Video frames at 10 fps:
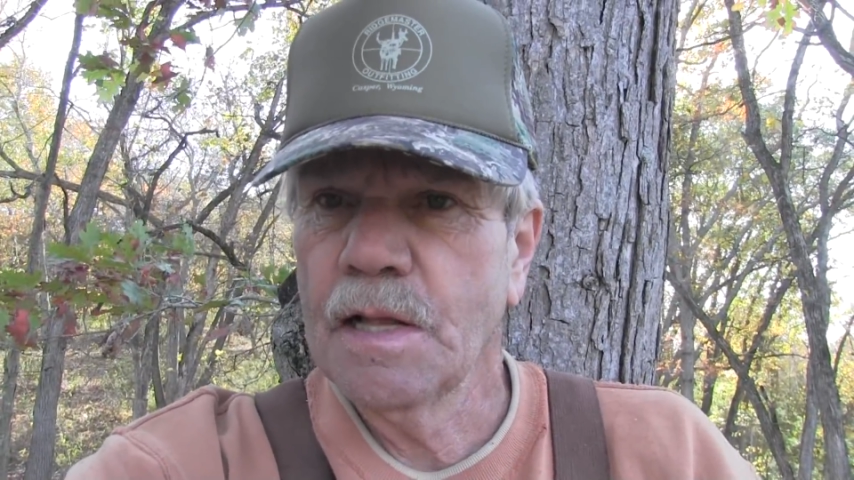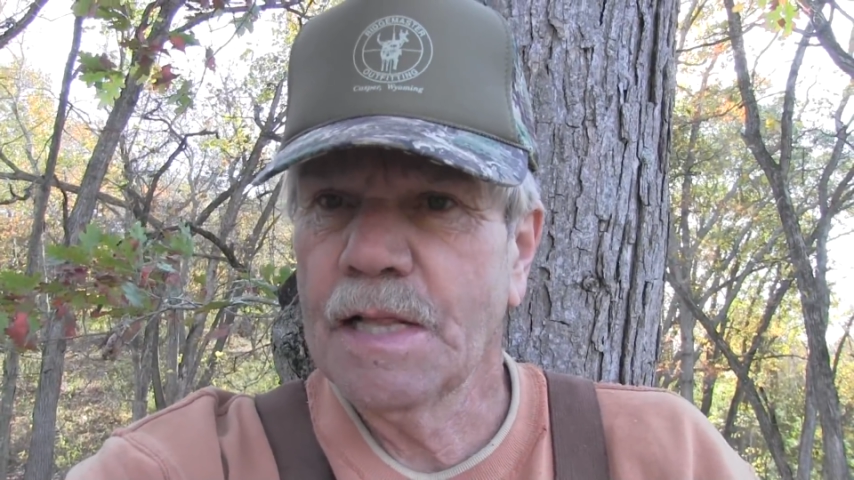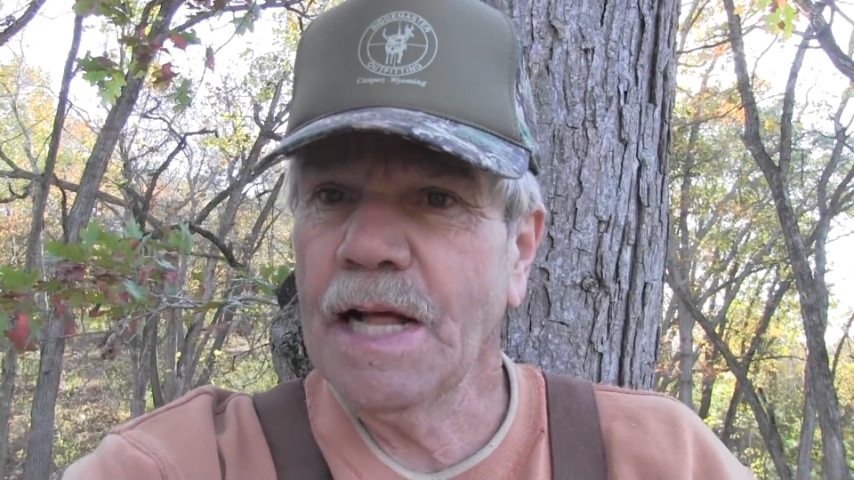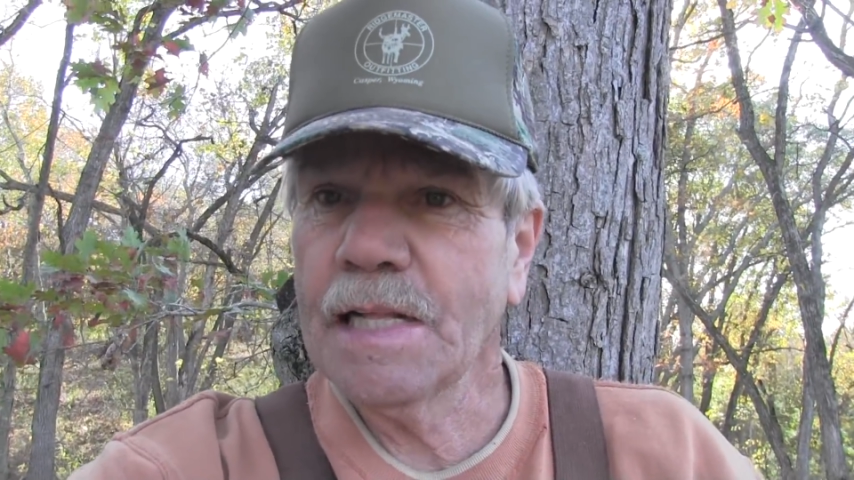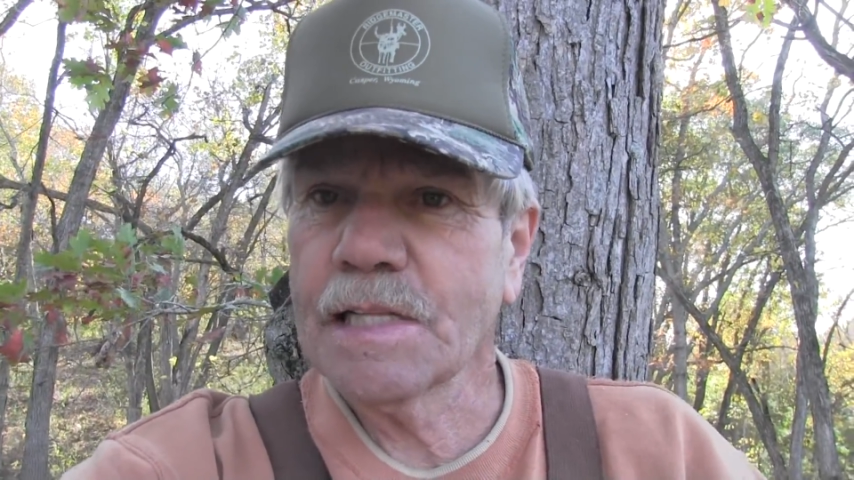
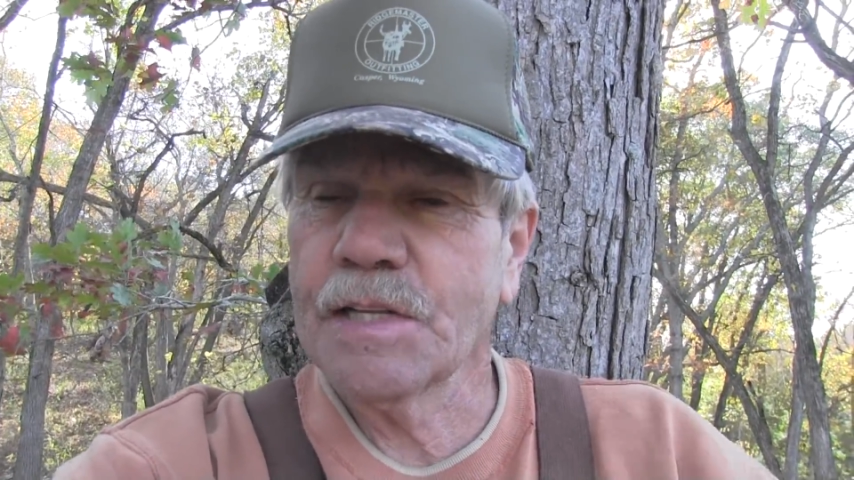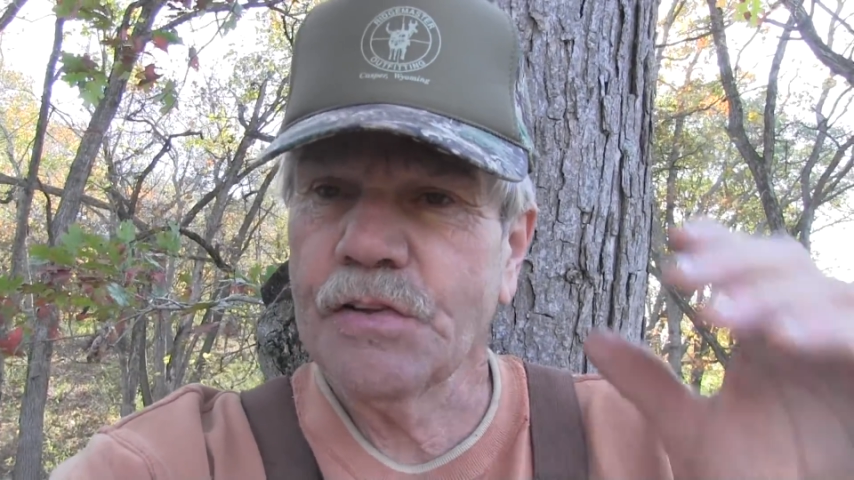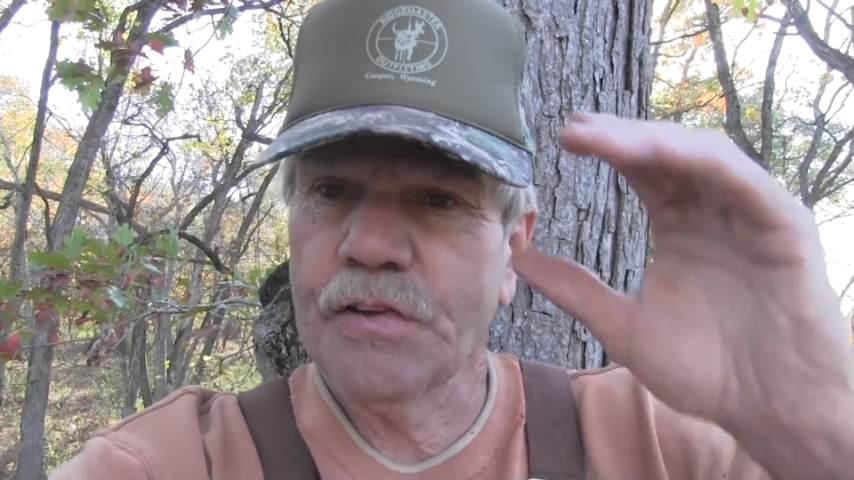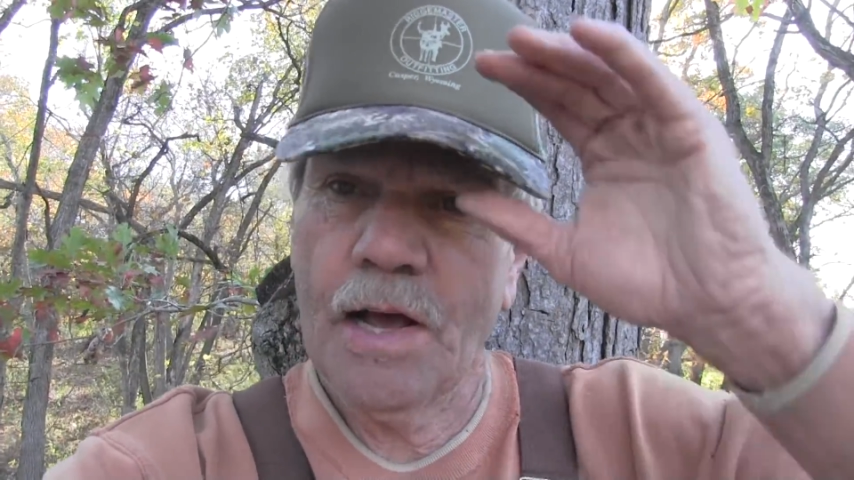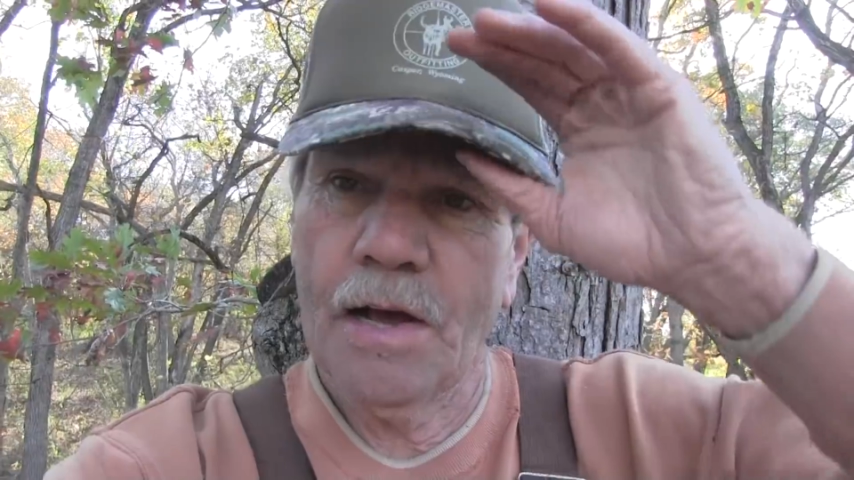That's the
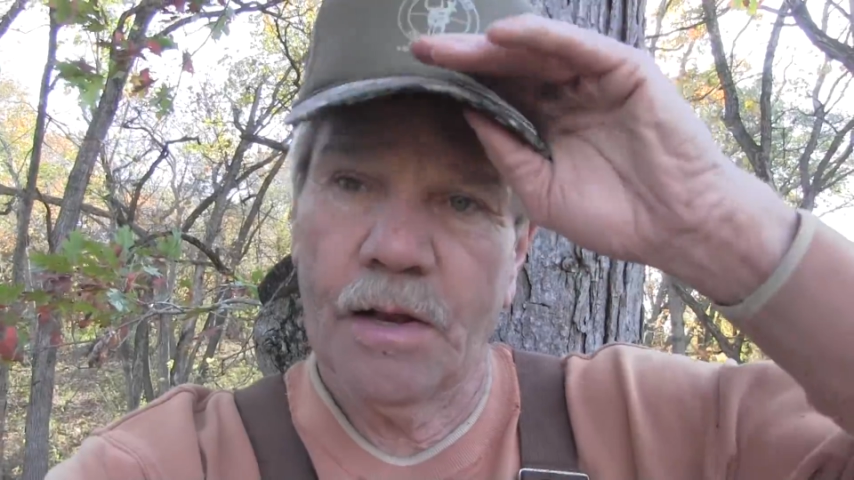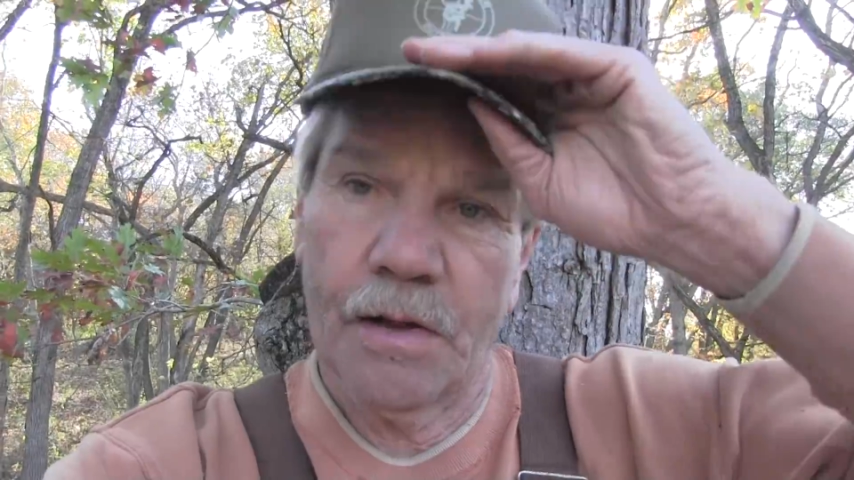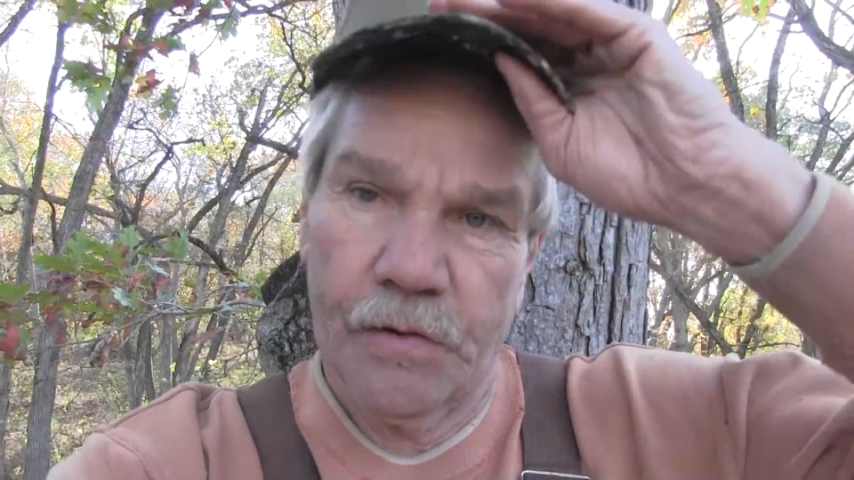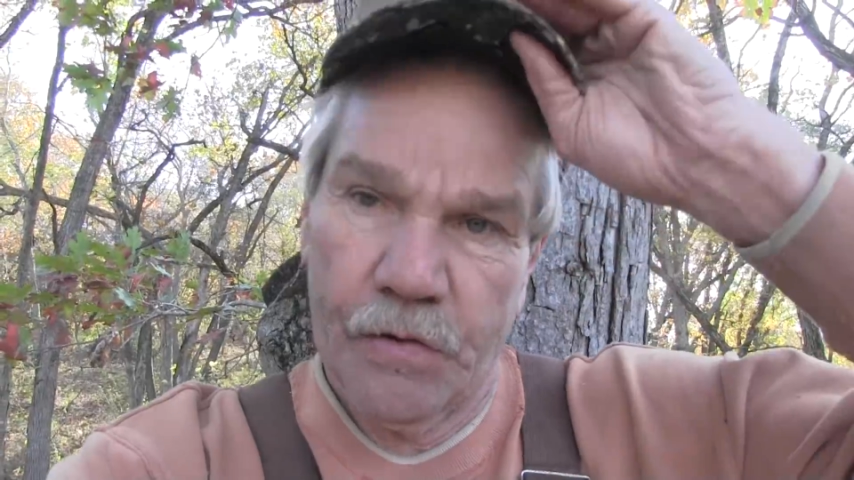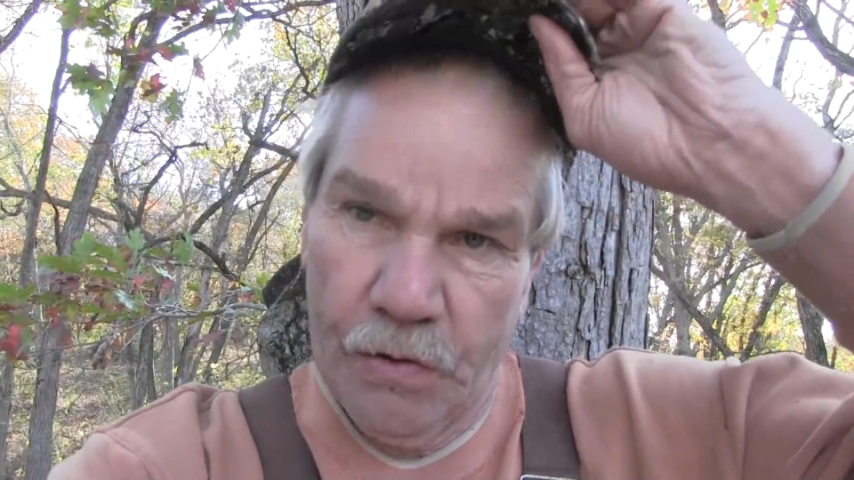
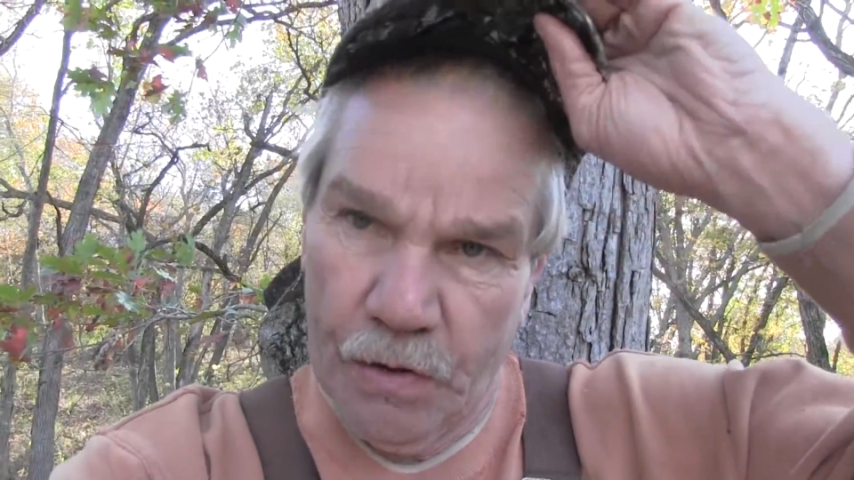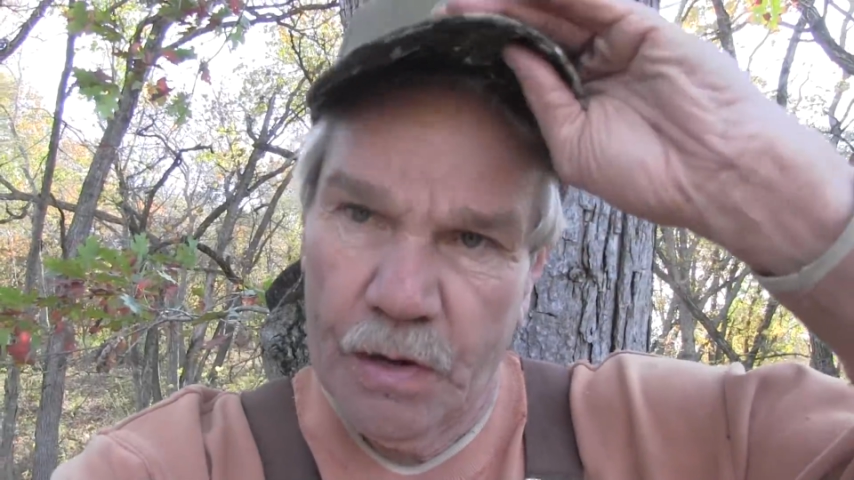challenge.